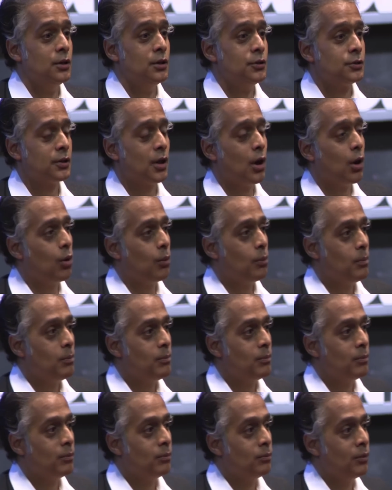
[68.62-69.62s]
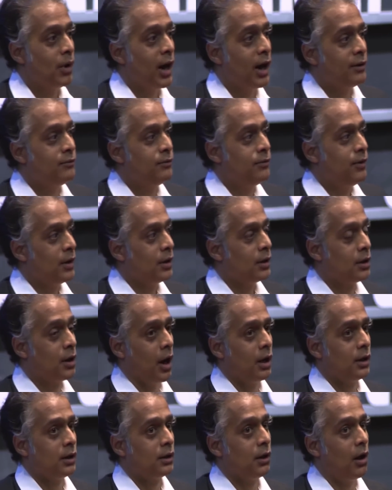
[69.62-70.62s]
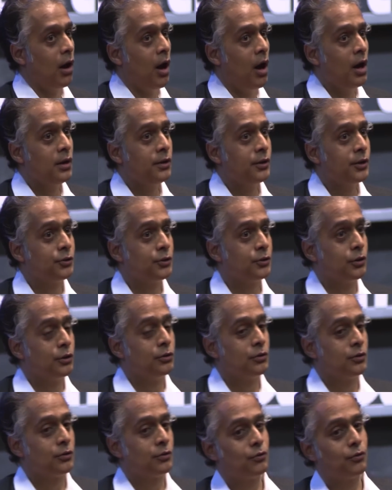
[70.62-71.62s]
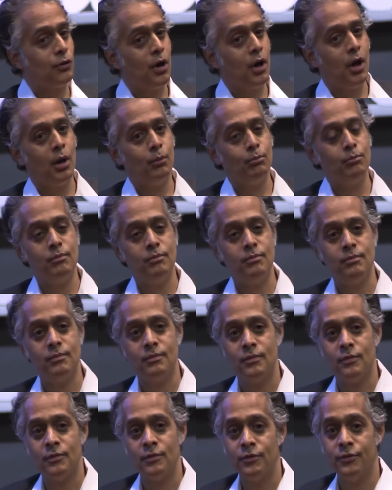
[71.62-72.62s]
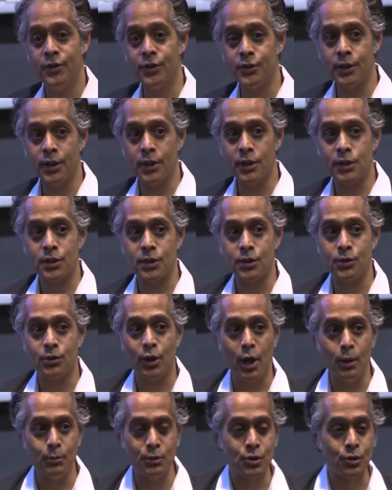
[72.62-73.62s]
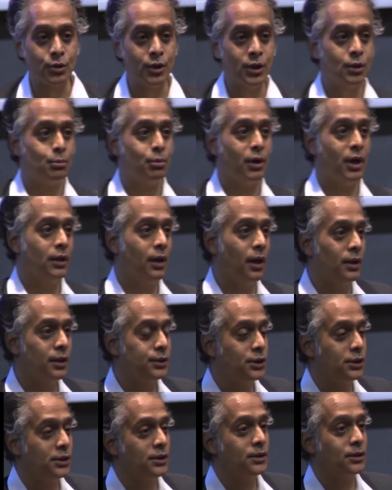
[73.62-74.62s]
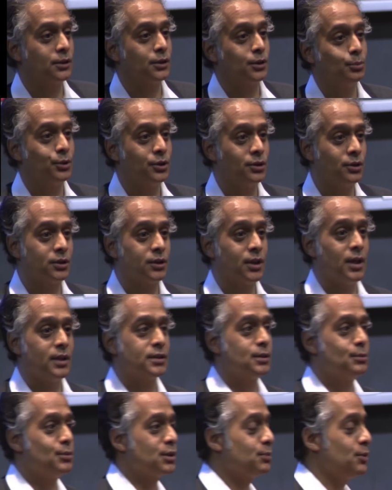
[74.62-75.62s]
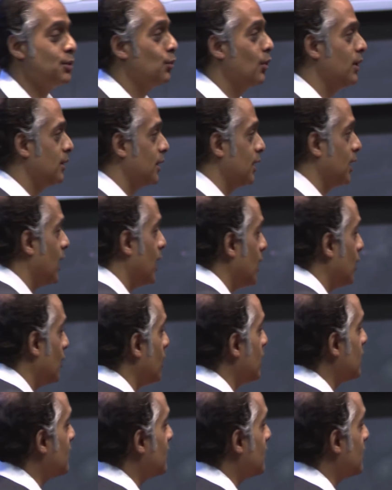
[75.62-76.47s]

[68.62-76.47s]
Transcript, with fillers: So I've gone a long distance from physics through chemistry to biology to computer science. And you must be wondering, how